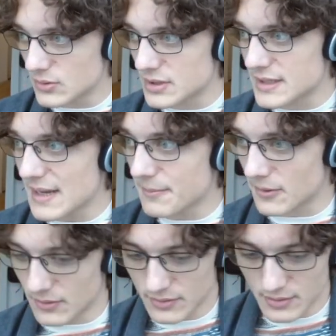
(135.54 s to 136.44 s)

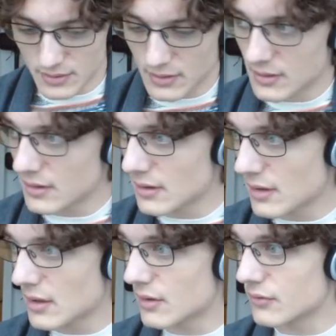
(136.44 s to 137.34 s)
sample
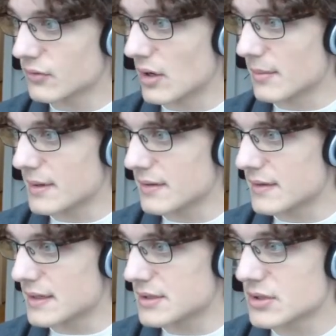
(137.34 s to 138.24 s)
from
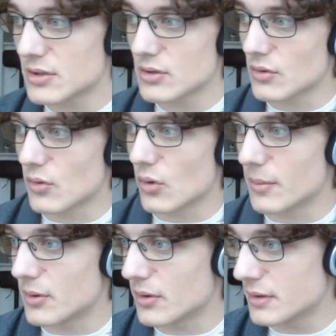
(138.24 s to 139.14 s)
this
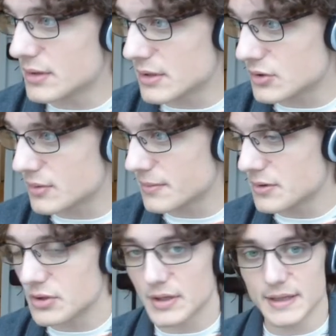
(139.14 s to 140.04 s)
normal
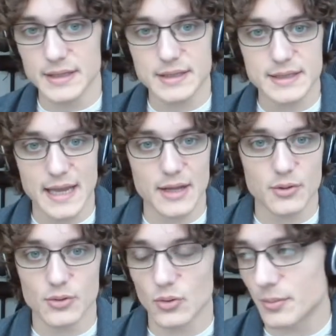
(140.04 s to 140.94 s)
distribution, this
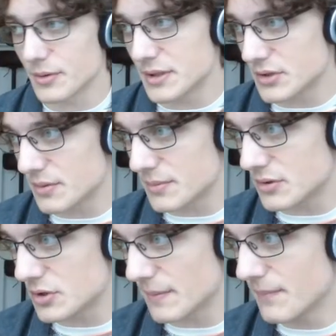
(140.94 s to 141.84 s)
standard normal
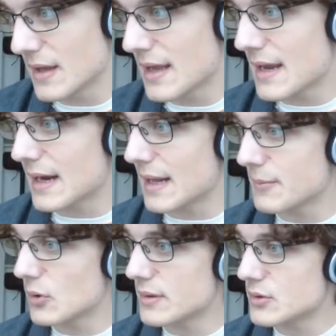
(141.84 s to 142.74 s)
distribution. And I'm
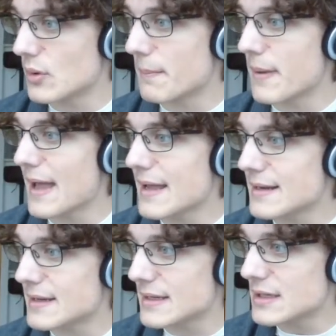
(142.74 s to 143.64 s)
going to
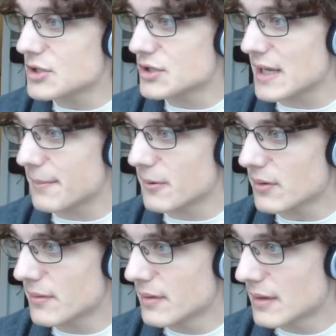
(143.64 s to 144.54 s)
append each
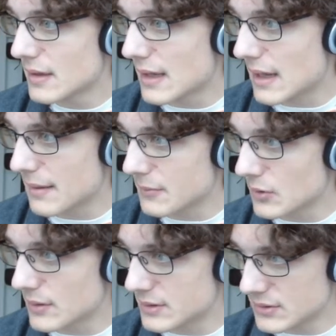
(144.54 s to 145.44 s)
sample. I'm
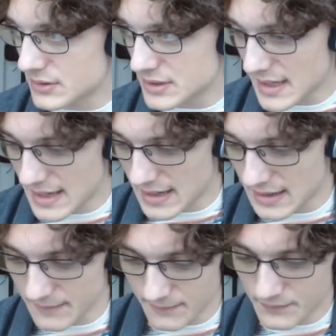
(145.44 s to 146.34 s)
going to
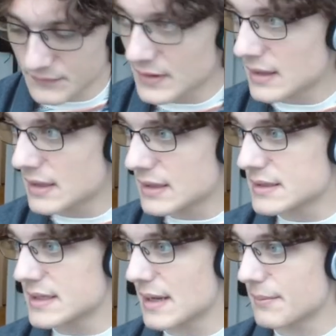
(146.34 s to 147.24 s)
say
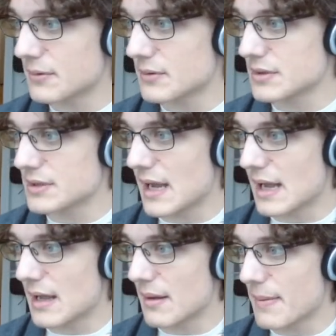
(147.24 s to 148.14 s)

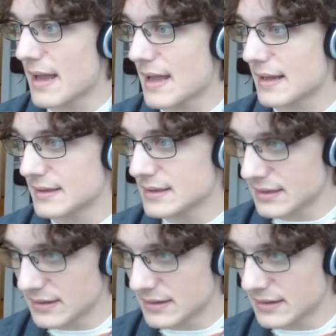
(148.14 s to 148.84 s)
samples.append.